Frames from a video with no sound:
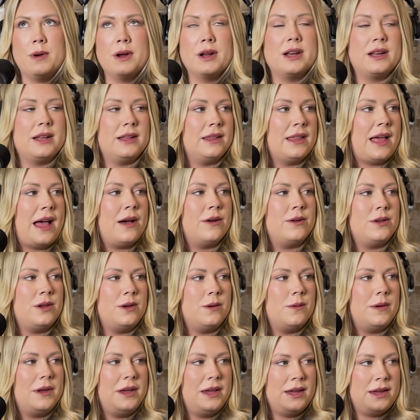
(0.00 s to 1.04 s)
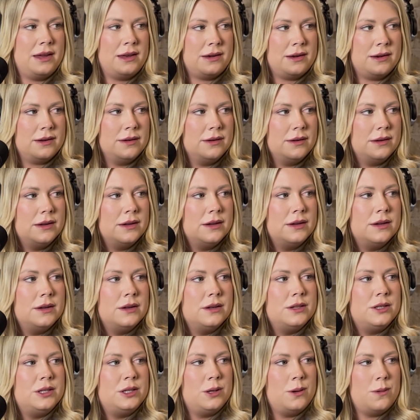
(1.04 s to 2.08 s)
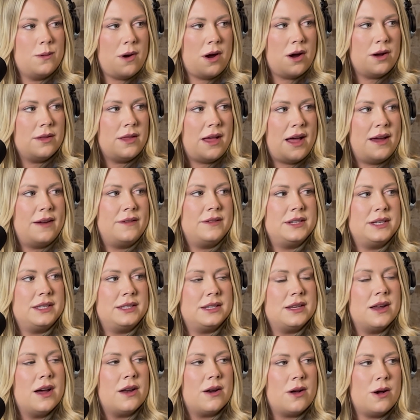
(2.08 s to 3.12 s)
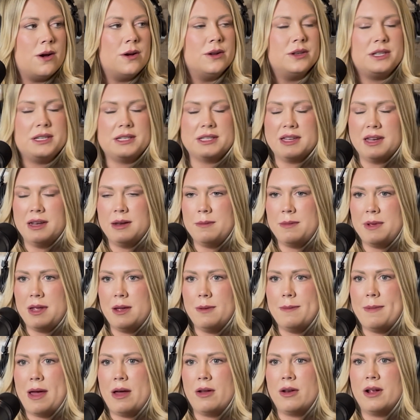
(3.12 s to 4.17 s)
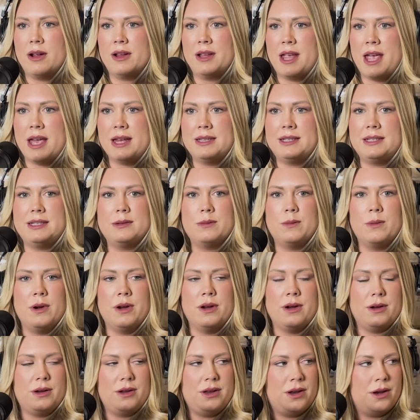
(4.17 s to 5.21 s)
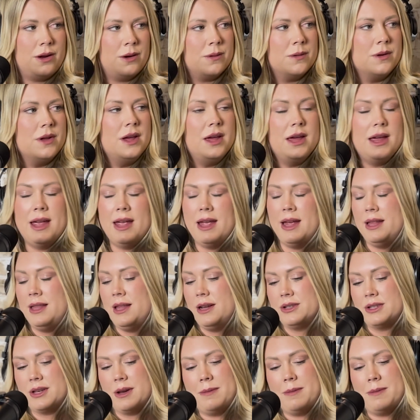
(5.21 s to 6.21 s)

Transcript: gonna allow you in to our lives. It's not all just gonna be about our guests. And there's going